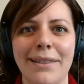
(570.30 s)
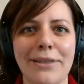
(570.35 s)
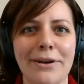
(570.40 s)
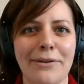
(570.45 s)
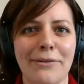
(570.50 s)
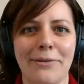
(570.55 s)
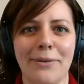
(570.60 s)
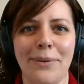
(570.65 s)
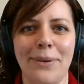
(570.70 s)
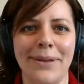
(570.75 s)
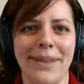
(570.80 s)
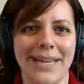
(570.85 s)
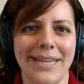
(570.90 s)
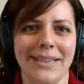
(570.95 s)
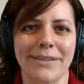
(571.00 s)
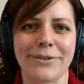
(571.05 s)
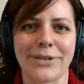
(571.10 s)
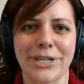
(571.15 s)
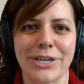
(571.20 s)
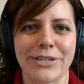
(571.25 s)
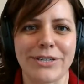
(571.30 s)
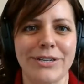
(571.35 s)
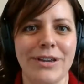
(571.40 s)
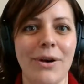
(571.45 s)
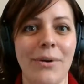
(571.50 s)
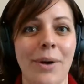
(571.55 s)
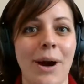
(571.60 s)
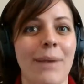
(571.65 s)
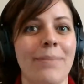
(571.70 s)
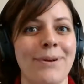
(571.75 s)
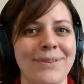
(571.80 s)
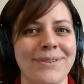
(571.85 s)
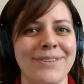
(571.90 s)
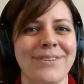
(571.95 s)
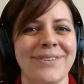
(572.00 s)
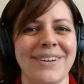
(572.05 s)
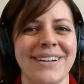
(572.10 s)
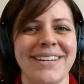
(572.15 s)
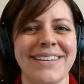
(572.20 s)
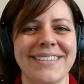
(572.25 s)
therefore like there's just no
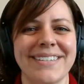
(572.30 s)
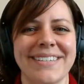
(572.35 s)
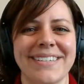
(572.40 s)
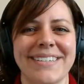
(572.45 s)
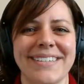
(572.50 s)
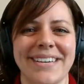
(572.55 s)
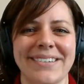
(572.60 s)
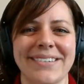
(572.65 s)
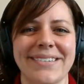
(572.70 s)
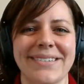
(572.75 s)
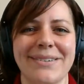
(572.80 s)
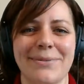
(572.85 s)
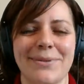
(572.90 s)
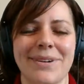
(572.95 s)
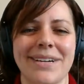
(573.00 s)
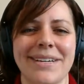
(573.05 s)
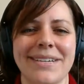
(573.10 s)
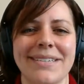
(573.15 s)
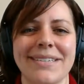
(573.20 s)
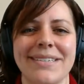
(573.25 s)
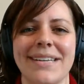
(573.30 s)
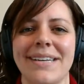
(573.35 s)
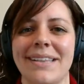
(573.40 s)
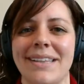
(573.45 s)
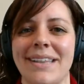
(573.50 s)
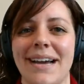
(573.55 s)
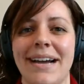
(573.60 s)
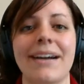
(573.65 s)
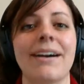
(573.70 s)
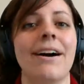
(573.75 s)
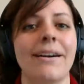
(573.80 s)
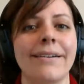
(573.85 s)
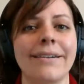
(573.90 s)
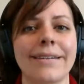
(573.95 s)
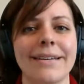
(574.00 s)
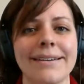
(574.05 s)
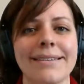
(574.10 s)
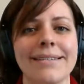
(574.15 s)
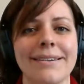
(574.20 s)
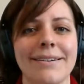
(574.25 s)
opportunities to tell stories in that
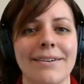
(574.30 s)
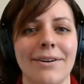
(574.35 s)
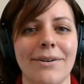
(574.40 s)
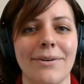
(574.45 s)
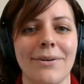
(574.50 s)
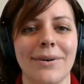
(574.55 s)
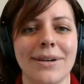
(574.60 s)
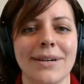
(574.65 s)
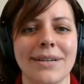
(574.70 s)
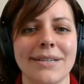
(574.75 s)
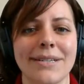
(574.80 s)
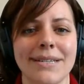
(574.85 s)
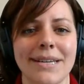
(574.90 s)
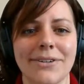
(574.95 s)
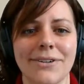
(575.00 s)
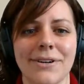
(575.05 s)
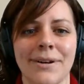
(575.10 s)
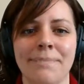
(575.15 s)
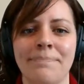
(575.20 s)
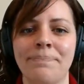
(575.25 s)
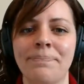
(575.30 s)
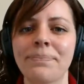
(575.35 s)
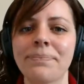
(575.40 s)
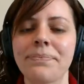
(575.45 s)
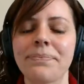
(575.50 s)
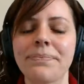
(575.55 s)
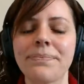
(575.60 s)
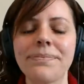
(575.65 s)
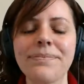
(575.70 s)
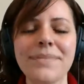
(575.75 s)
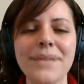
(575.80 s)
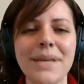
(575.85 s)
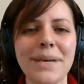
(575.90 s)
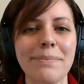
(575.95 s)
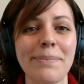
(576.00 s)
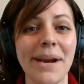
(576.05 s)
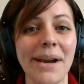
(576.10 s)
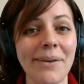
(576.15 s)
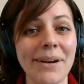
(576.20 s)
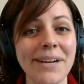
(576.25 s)
context at our organization.
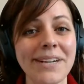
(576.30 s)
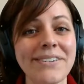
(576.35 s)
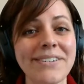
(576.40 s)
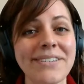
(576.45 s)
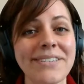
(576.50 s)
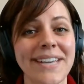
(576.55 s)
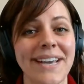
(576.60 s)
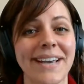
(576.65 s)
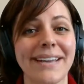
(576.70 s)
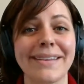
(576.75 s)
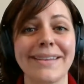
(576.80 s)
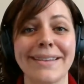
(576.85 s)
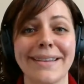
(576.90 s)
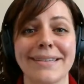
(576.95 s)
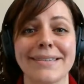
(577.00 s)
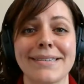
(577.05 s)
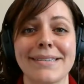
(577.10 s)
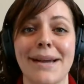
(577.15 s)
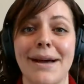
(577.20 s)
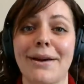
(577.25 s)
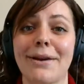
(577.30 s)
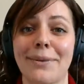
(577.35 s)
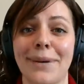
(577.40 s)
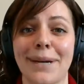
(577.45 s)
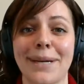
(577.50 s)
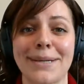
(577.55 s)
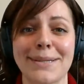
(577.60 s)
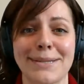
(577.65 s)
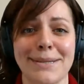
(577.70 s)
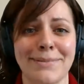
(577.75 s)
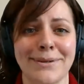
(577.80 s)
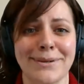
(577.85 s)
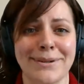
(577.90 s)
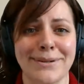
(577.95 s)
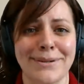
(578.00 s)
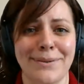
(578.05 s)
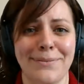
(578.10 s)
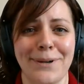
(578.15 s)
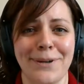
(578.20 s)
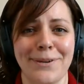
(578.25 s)
But I want to just say that that's not a great assumption
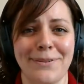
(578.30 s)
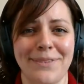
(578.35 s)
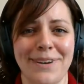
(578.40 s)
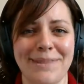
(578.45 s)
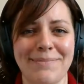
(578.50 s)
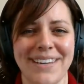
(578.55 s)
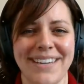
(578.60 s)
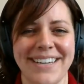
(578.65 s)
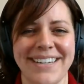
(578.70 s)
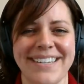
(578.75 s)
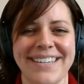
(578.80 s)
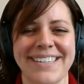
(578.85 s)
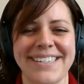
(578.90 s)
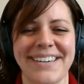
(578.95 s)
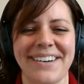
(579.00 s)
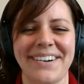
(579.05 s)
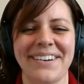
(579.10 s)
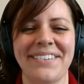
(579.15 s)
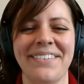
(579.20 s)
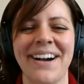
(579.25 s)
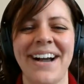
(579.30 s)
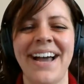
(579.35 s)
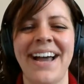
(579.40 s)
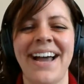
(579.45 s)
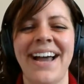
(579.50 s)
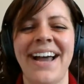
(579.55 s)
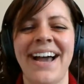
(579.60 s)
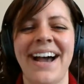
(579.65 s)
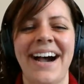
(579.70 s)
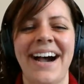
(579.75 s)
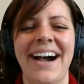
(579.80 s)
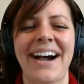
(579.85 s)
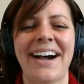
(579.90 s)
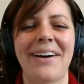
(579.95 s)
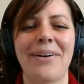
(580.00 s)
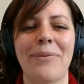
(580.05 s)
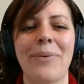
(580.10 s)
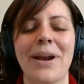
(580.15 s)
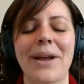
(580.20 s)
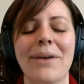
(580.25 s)
to work from. So
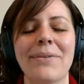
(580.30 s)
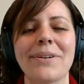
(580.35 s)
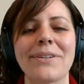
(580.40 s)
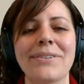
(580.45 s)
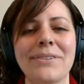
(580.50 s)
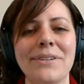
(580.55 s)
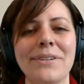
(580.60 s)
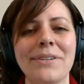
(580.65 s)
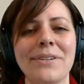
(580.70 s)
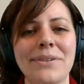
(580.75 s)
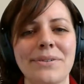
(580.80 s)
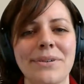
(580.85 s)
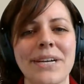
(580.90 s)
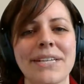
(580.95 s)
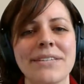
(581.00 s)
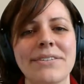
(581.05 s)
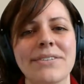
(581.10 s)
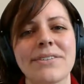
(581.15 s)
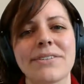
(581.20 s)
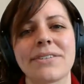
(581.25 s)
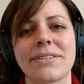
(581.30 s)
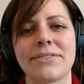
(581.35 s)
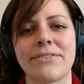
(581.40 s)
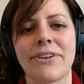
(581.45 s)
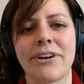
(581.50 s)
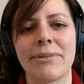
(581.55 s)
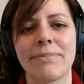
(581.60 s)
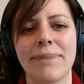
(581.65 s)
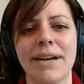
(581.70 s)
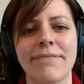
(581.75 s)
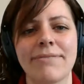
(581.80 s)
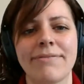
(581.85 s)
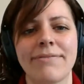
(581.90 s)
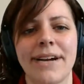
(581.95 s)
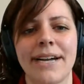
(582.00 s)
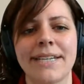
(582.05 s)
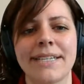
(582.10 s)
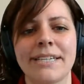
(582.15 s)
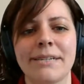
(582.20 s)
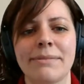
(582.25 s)
what I would do is just start by
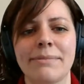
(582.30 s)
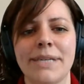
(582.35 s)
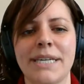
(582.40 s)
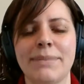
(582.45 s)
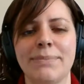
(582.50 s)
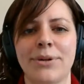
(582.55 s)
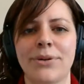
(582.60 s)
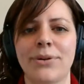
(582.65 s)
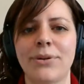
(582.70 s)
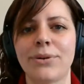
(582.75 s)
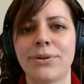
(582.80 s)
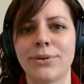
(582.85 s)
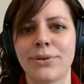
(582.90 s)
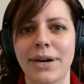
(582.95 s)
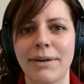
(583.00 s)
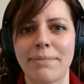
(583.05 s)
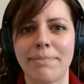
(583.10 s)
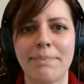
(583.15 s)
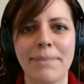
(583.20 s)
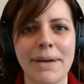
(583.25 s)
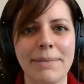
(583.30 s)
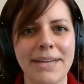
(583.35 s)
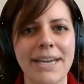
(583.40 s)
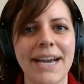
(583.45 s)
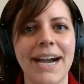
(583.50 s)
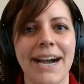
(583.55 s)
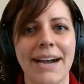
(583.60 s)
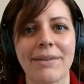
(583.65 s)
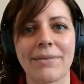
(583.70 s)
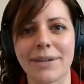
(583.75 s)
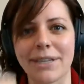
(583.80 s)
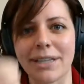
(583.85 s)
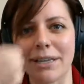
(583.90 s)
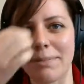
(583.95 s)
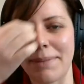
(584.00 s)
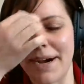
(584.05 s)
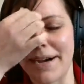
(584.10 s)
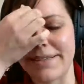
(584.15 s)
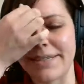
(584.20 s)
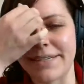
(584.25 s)
finding people who have maybe had really
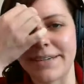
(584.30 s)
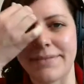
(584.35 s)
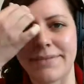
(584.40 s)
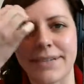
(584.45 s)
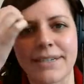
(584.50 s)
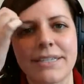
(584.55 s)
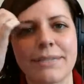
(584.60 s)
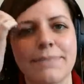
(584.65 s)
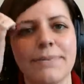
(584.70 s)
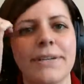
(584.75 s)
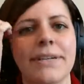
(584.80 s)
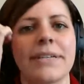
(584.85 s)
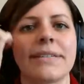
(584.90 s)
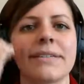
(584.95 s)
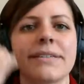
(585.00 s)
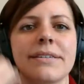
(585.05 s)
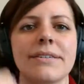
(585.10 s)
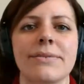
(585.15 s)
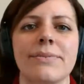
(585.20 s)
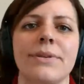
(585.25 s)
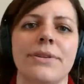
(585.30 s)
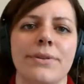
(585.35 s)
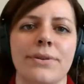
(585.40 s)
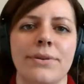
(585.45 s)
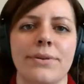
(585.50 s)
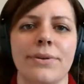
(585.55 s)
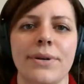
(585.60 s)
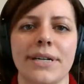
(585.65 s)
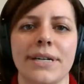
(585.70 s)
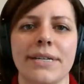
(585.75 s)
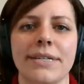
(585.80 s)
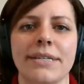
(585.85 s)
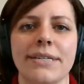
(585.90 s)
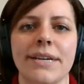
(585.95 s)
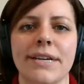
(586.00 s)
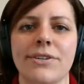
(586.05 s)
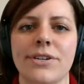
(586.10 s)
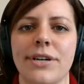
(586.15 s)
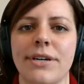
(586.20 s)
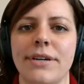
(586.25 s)
positive experiences with your
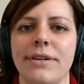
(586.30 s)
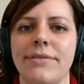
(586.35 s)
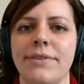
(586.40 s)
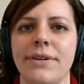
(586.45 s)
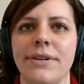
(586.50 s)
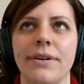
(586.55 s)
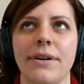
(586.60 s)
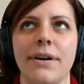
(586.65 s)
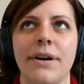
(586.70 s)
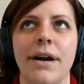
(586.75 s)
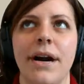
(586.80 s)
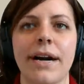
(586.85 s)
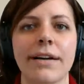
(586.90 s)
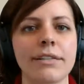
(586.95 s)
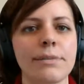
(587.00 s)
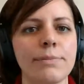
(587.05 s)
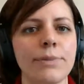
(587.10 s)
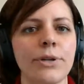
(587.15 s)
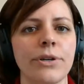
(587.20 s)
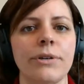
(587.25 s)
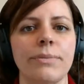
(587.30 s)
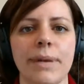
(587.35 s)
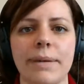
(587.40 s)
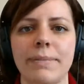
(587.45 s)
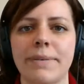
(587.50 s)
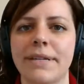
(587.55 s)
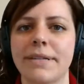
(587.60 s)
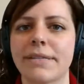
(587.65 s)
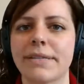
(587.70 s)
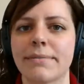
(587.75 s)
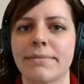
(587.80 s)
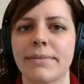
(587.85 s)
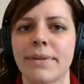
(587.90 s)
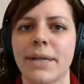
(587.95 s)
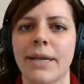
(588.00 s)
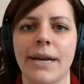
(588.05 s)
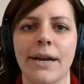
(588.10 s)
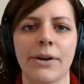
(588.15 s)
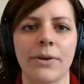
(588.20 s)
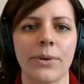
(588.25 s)
organization. If you're a hospital, maybe it's something
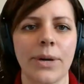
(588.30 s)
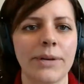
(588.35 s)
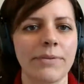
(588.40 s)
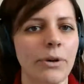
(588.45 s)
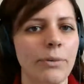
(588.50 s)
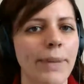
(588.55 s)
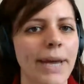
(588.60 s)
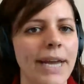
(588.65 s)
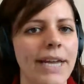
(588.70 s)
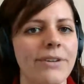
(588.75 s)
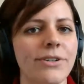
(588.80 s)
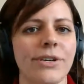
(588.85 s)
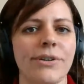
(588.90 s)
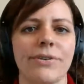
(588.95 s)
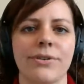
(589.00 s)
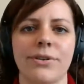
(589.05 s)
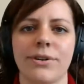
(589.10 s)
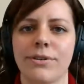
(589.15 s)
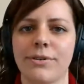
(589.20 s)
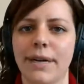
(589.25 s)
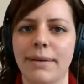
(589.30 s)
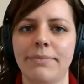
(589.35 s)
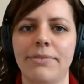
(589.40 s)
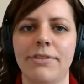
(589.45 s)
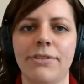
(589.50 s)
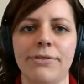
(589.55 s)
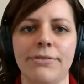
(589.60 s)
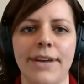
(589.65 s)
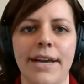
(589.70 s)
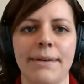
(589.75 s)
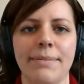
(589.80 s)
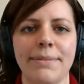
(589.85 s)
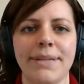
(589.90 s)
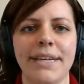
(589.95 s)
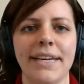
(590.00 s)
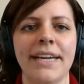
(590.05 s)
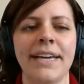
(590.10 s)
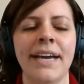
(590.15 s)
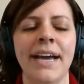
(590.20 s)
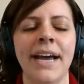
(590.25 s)
like a grateful patient or a grateful
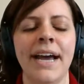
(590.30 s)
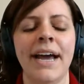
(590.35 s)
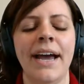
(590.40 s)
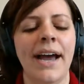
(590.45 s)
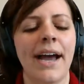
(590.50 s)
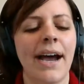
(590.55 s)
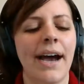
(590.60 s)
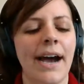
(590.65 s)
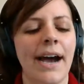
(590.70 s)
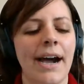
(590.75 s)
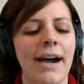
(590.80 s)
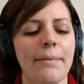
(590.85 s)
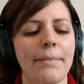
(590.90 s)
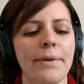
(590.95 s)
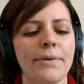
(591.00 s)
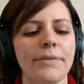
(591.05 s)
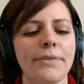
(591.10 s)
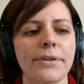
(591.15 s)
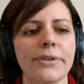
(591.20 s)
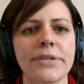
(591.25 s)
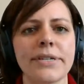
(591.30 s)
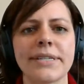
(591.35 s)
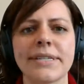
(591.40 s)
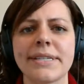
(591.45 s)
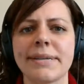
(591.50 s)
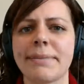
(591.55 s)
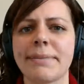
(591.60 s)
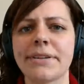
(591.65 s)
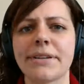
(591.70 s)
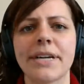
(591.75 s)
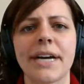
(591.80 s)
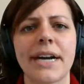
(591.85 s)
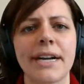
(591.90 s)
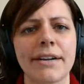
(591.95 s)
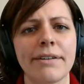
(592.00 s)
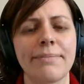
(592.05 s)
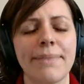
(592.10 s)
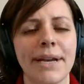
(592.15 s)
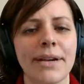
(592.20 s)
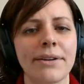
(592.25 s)
family. If you're in some other kind
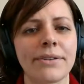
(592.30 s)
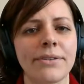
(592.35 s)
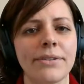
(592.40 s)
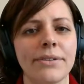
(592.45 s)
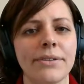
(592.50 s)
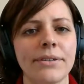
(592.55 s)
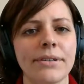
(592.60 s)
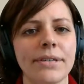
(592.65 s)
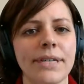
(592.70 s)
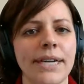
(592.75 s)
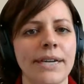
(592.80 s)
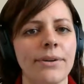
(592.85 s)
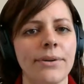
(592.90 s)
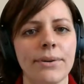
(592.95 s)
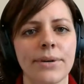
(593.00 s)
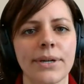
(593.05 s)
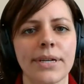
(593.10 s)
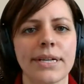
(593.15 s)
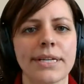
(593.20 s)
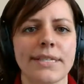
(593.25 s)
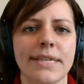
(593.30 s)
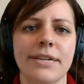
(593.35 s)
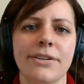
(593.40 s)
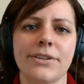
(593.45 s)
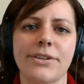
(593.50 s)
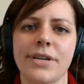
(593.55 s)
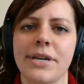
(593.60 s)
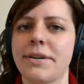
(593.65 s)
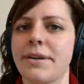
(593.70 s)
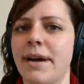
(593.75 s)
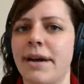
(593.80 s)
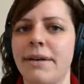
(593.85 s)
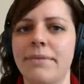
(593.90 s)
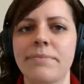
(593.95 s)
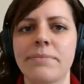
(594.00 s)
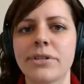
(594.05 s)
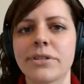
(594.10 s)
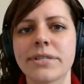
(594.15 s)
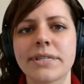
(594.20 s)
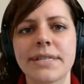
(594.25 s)
of medical care organization,
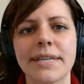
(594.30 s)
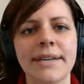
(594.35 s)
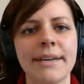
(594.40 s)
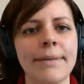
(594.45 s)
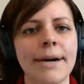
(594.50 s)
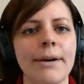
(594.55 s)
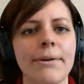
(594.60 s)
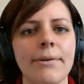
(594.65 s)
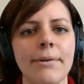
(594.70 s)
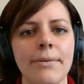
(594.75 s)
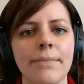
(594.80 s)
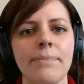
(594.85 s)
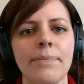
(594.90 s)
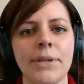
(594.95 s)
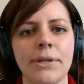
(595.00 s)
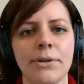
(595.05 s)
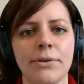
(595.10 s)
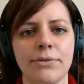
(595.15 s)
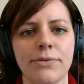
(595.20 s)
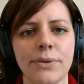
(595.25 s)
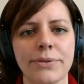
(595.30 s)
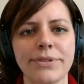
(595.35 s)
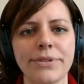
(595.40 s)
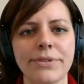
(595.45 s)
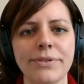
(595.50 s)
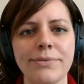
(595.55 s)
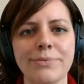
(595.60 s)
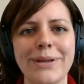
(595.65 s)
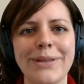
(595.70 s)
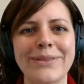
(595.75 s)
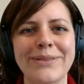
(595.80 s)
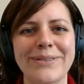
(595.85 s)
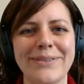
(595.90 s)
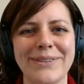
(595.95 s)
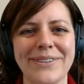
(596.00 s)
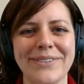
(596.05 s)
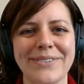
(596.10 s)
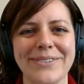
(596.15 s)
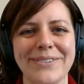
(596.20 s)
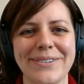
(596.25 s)
just think about, you know, folks who've been through
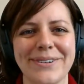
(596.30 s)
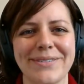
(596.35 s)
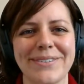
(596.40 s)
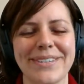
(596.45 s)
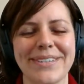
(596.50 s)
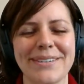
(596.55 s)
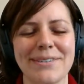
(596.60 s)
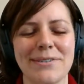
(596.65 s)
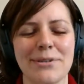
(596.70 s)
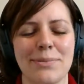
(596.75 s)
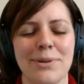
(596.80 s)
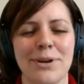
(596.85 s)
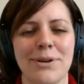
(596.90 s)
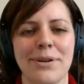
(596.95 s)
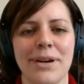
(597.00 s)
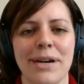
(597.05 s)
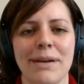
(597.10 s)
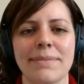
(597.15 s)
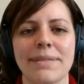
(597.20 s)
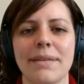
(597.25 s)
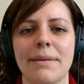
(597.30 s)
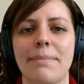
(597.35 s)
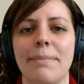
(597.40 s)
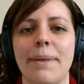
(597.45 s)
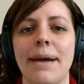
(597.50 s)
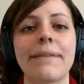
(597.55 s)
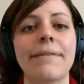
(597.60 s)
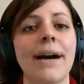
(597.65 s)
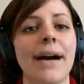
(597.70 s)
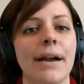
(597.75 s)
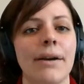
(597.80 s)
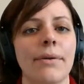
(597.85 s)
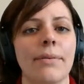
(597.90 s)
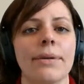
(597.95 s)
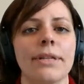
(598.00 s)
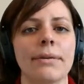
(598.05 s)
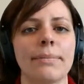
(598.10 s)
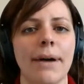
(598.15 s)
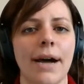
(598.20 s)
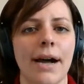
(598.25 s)
your services or programs that might have had a
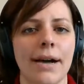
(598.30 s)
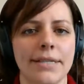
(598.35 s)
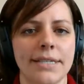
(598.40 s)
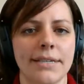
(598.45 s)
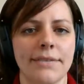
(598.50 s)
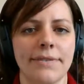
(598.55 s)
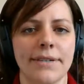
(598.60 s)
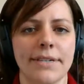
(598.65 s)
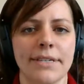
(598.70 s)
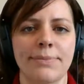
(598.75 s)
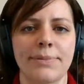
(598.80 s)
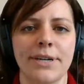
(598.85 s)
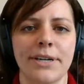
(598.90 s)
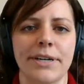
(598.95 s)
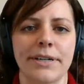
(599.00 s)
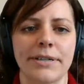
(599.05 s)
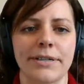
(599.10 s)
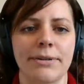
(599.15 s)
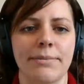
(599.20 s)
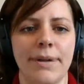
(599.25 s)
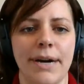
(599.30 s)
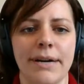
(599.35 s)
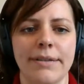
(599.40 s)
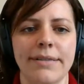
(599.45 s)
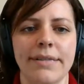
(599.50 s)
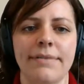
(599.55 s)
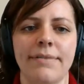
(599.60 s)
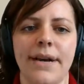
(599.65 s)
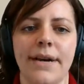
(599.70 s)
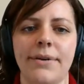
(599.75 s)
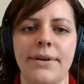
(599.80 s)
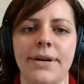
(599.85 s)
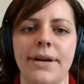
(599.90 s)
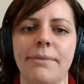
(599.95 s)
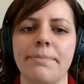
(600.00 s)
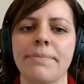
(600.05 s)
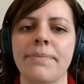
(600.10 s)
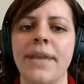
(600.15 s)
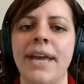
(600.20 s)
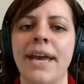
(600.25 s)
really positive experience or positive
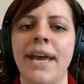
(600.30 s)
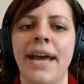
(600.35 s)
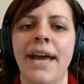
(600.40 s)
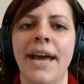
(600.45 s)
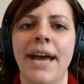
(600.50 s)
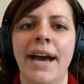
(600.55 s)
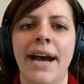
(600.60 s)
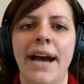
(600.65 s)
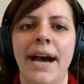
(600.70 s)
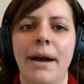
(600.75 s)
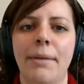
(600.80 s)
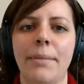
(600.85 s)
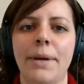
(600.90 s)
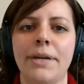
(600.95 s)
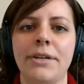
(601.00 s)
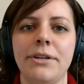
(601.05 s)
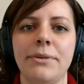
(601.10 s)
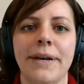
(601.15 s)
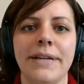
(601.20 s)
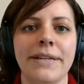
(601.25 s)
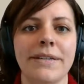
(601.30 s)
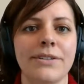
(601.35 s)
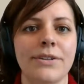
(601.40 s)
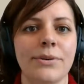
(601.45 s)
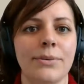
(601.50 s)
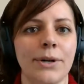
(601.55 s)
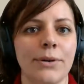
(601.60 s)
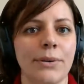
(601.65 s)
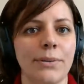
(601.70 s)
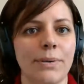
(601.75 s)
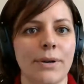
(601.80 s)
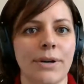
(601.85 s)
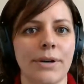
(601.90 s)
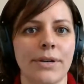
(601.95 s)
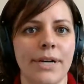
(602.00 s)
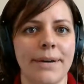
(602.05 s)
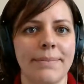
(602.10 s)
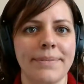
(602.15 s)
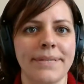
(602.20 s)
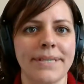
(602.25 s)
outcome. And you might need to work with
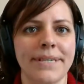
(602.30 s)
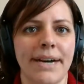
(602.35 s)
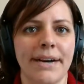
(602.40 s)
program